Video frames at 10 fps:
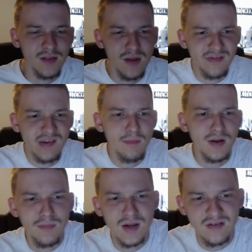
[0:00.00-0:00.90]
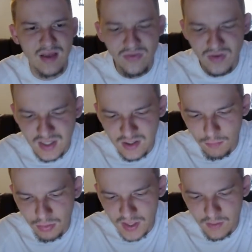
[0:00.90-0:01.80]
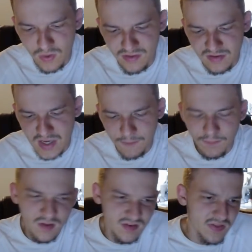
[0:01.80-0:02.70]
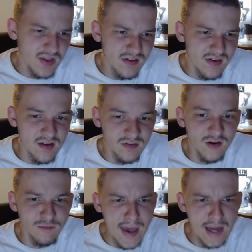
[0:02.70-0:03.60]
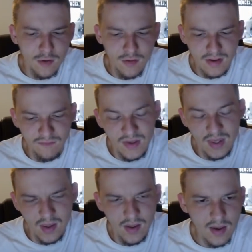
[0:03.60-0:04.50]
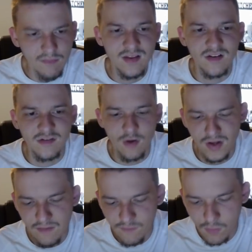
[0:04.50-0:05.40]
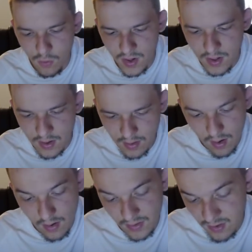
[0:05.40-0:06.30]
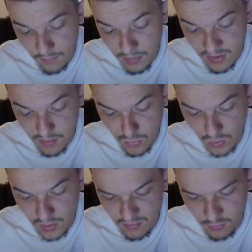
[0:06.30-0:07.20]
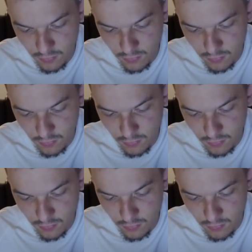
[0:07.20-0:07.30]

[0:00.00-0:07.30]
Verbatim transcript: Let me see how many minutes Anthony Gill played Wednesday, because I think this does matter if he if he does start again for Rui. Uh, he could be someone we look to.